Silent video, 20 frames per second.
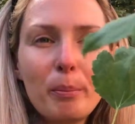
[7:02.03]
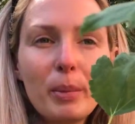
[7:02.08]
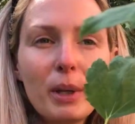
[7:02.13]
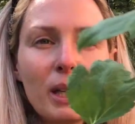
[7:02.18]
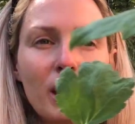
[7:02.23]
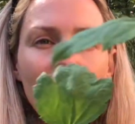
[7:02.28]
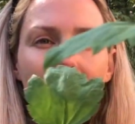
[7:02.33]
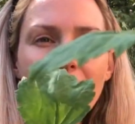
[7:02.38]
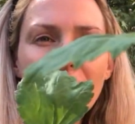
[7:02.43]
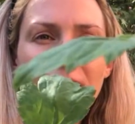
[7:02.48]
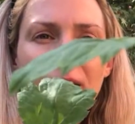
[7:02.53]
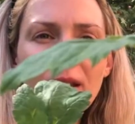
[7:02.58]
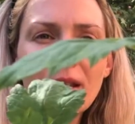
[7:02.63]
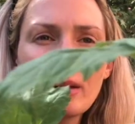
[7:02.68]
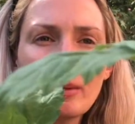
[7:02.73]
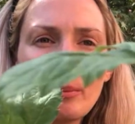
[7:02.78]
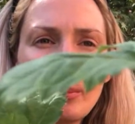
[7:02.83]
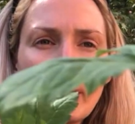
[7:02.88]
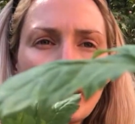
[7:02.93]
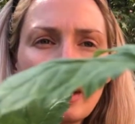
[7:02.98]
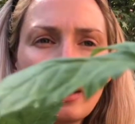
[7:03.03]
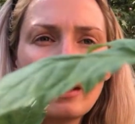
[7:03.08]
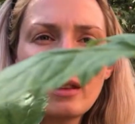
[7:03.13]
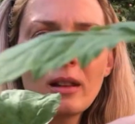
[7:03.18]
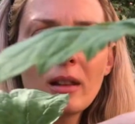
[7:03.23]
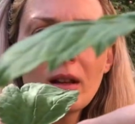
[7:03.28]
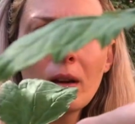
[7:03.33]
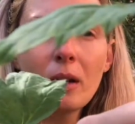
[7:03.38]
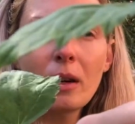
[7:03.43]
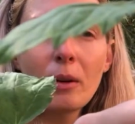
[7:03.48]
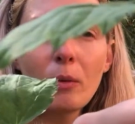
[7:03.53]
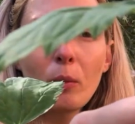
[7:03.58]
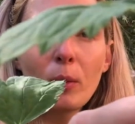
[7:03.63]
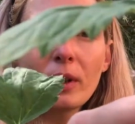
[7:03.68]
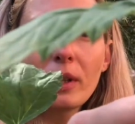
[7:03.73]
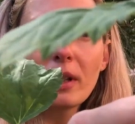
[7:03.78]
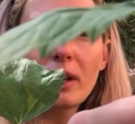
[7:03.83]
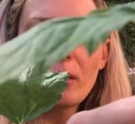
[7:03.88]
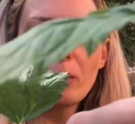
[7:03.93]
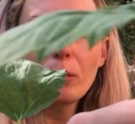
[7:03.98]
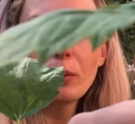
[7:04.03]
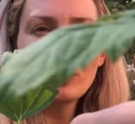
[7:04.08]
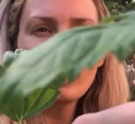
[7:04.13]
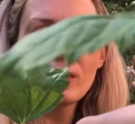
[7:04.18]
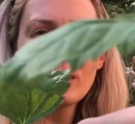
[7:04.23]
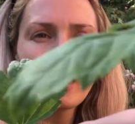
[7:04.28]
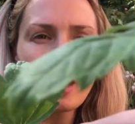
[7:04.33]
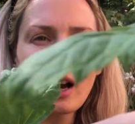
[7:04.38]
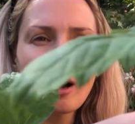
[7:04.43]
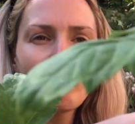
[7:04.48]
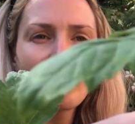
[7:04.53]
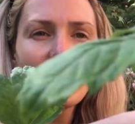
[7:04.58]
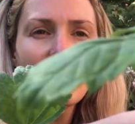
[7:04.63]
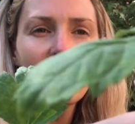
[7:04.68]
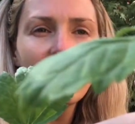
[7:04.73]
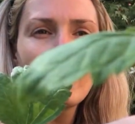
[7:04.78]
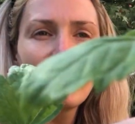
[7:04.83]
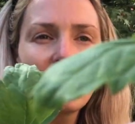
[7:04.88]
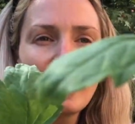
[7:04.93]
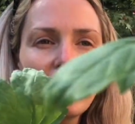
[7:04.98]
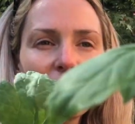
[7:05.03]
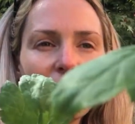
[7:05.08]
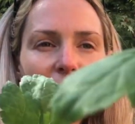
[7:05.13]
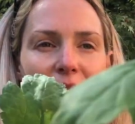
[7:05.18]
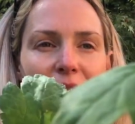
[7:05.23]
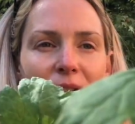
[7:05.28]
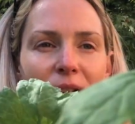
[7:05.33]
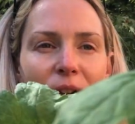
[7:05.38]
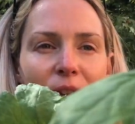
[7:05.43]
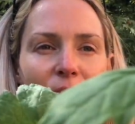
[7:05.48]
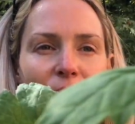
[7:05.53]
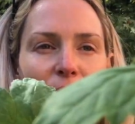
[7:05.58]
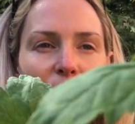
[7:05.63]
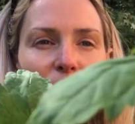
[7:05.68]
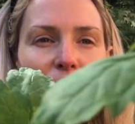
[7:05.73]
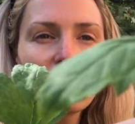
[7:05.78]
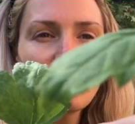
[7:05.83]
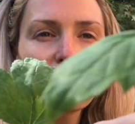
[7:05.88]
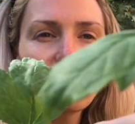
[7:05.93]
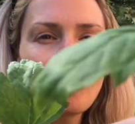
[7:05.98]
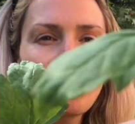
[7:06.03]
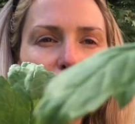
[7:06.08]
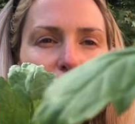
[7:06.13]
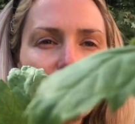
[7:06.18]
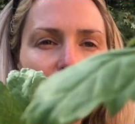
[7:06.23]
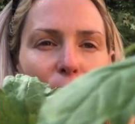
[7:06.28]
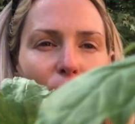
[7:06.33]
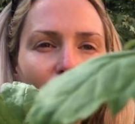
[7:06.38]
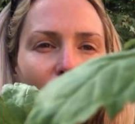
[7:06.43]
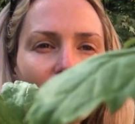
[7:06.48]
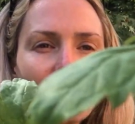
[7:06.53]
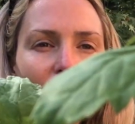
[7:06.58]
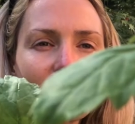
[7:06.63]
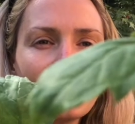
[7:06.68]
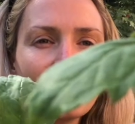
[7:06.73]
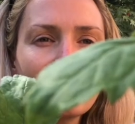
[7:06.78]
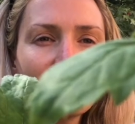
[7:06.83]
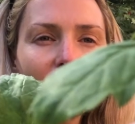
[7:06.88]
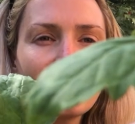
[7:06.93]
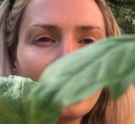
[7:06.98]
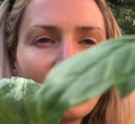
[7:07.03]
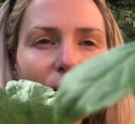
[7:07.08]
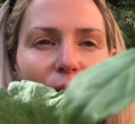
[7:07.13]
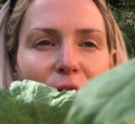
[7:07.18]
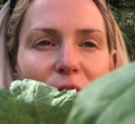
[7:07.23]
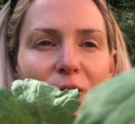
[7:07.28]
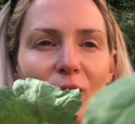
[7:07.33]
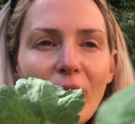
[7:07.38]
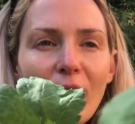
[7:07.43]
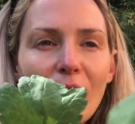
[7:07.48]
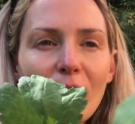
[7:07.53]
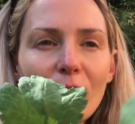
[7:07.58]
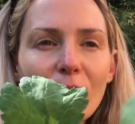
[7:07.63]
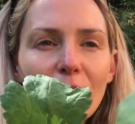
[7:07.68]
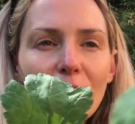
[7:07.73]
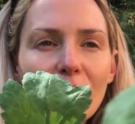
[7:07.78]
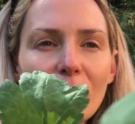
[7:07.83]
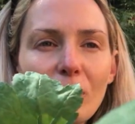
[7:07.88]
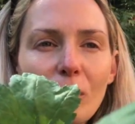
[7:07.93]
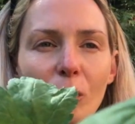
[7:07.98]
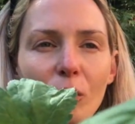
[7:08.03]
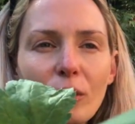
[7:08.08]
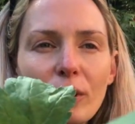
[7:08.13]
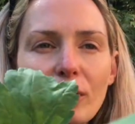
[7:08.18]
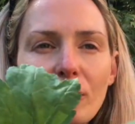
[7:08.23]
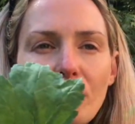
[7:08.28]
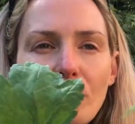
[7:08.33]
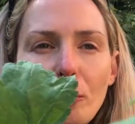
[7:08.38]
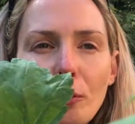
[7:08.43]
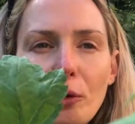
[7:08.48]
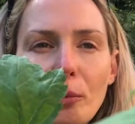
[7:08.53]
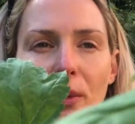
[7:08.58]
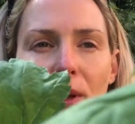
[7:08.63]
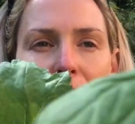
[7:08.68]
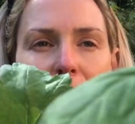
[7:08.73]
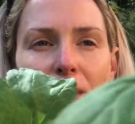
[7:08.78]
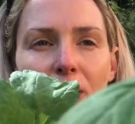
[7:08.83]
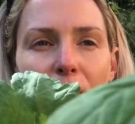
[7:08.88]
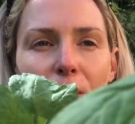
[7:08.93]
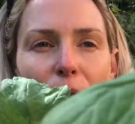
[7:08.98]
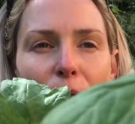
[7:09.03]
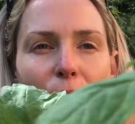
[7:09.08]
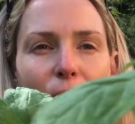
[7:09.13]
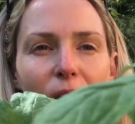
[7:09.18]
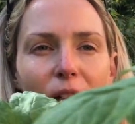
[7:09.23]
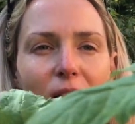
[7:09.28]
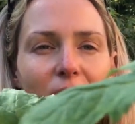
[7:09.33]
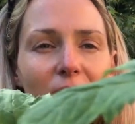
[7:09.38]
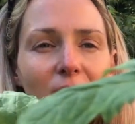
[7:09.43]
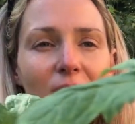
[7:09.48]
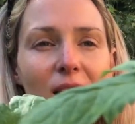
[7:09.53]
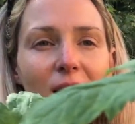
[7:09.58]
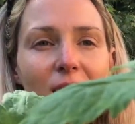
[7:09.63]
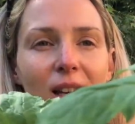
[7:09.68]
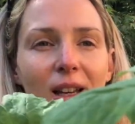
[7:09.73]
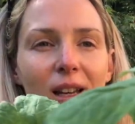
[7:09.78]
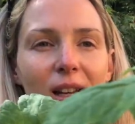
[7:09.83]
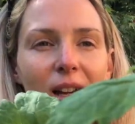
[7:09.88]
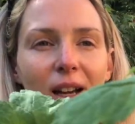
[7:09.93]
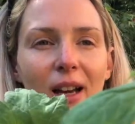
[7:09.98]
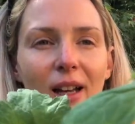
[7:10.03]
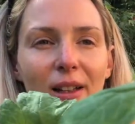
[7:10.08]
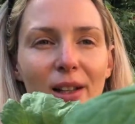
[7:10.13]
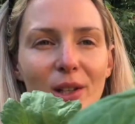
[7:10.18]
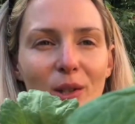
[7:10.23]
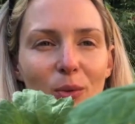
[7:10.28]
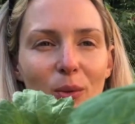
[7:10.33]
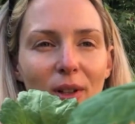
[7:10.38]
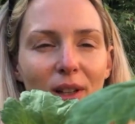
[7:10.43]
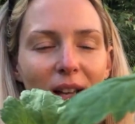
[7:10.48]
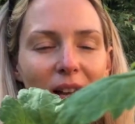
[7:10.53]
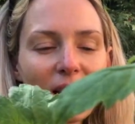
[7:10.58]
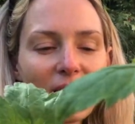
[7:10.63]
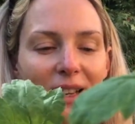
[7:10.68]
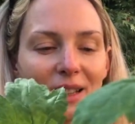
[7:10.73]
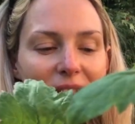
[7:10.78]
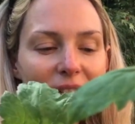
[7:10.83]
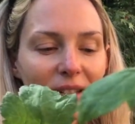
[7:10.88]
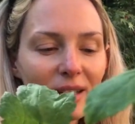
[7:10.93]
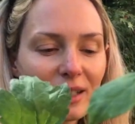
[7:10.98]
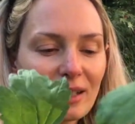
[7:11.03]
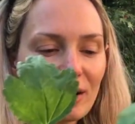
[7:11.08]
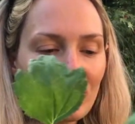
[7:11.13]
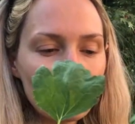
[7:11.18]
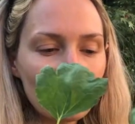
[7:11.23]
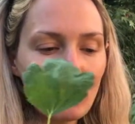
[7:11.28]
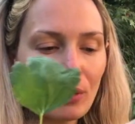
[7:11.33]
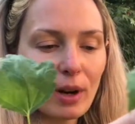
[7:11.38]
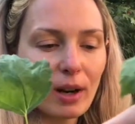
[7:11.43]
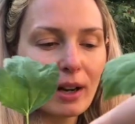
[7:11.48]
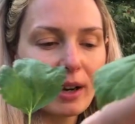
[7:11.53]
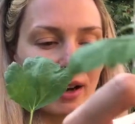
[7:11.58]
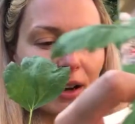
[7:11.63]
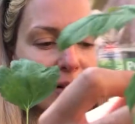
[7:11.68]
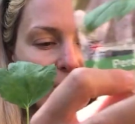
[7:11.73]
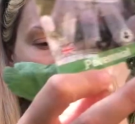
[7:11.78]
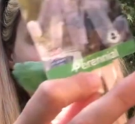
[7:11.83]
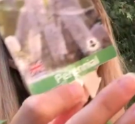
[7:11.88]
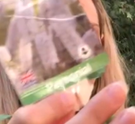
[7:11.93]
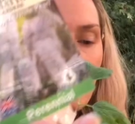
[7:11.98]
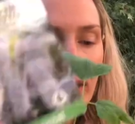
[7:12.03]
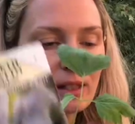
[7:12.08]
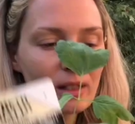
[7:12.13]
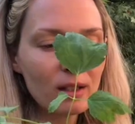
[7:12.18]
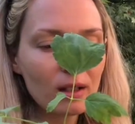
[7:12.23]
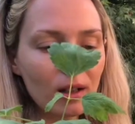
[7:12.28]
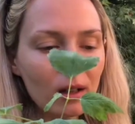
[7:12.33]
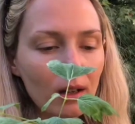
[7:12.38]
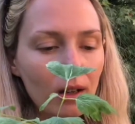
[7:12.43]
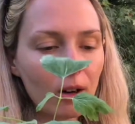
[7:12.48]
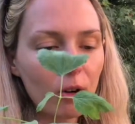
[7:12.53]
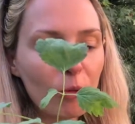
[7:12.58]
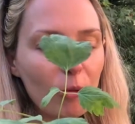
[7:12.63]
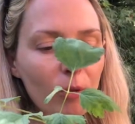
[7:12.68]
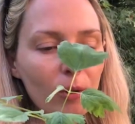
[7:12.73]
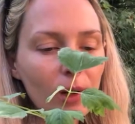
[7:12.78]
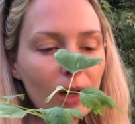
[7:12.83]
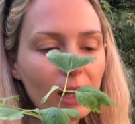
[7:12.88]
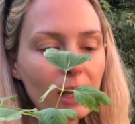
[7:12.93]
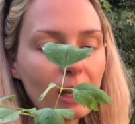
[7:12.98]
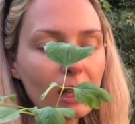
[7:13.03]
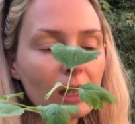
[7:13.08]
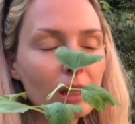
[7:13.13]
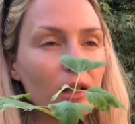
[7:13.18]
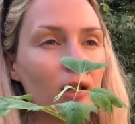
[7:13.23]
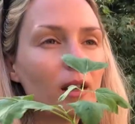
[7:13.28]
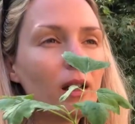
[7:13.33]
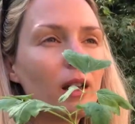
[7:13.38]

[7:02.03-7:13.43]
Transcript: picking the one that I wanted up, looking for the little flower already forming already, and this one has it. So I can't wait. Hopefully